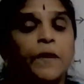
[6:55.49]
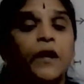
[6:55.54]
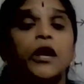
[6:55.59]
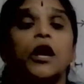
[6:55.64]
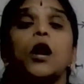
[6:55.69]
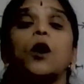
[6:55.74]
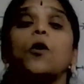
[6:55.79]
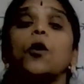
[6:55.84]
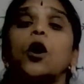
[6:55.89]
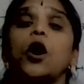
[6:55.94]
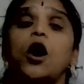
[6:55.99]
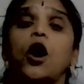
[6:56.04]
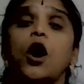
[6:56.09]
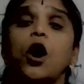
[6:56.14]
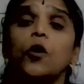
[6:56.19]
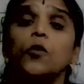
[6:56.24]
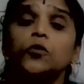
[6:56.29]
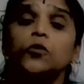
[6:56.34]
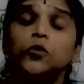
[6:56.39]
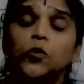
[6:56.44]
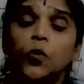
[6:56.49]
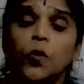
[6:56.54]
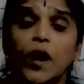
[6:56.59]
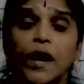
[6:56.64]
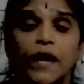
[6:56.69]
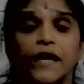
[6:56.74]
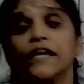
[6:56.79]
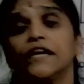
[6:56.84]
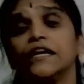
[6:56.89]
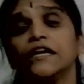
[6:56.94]
Now, how to
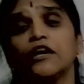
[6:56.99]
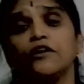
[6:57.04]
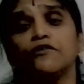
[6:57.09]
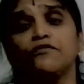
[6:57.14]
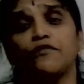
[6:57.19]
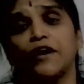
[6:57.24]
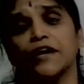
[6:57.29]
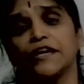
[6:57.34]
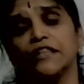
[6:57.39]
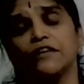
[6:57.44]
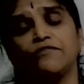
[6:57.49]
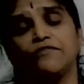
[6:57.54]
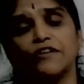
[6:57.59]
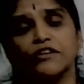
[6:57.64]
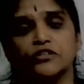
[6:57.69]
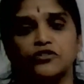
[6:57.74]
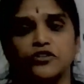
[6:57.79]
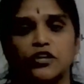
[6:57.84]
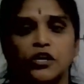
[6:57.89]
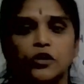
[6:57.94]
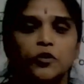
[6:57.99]
identify the functional